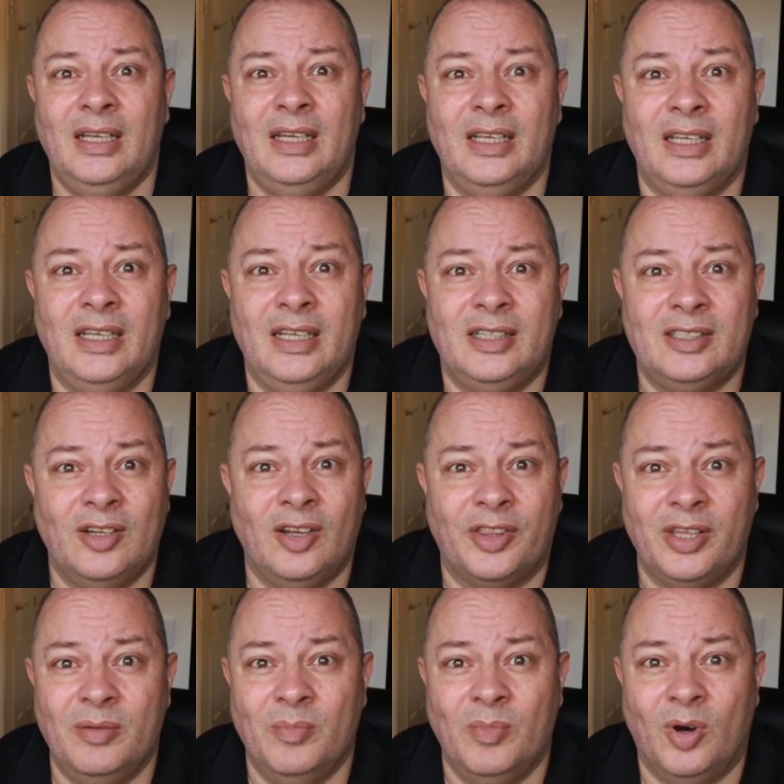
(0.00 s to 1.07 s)
It's
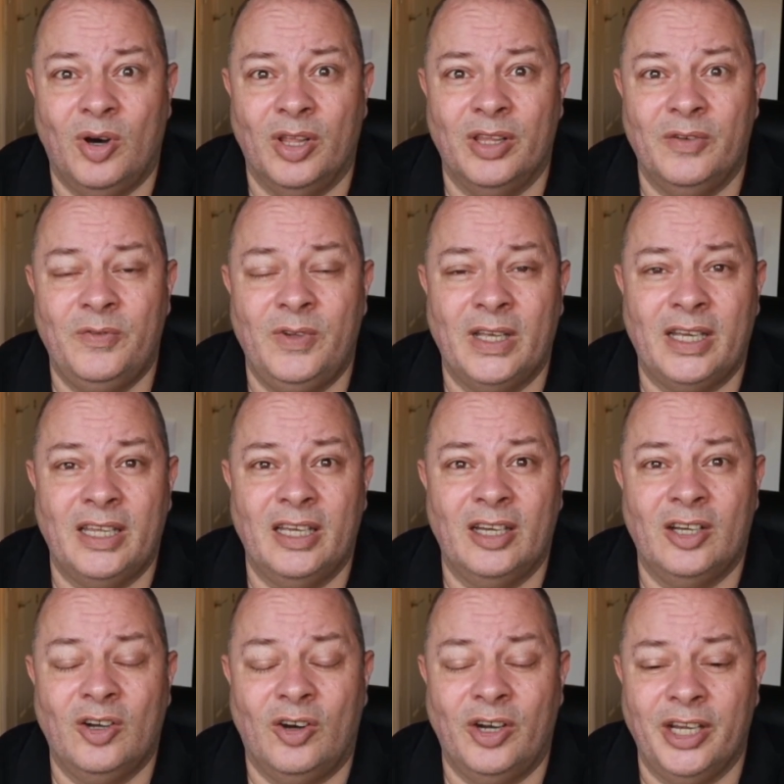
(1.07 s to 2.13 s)
nothing more than flicking a
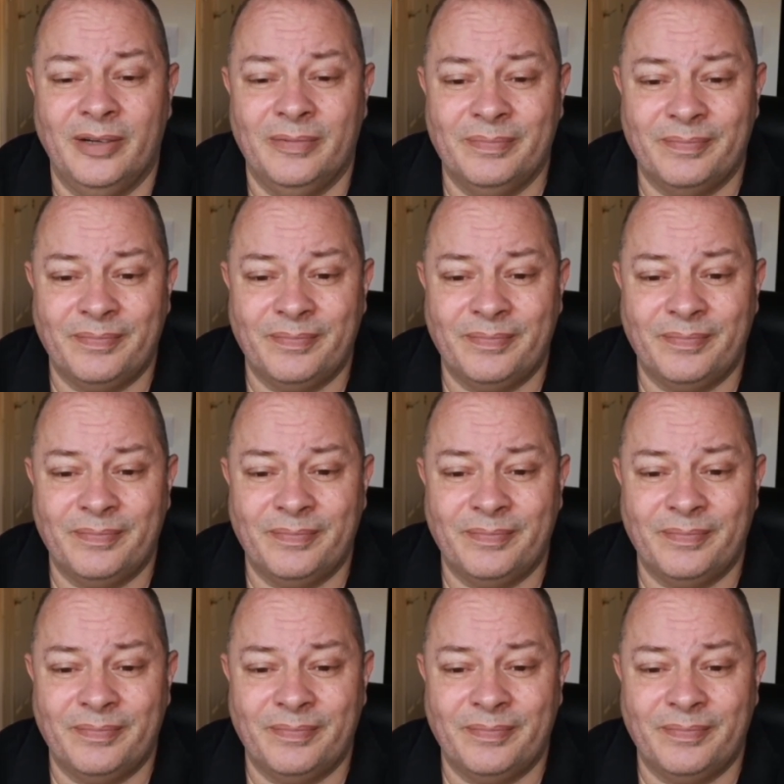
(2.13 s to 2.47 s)
coin.